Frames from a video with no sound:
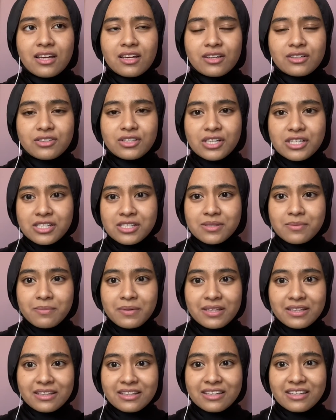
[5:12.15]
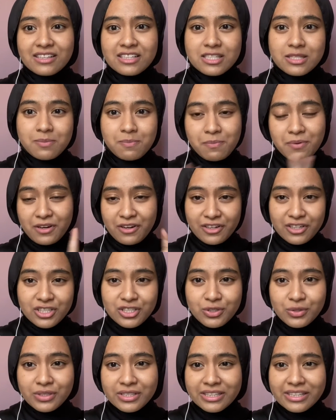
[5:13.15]
transmitted
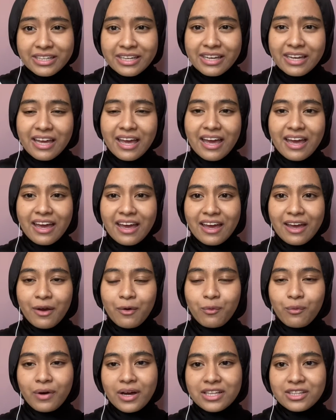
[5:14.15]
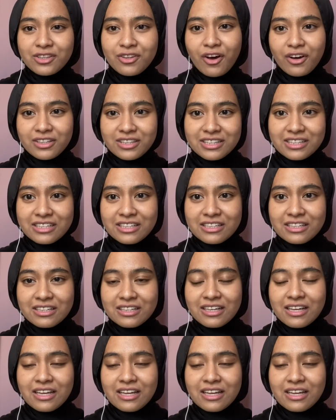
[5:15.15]
spiritually, and one doctor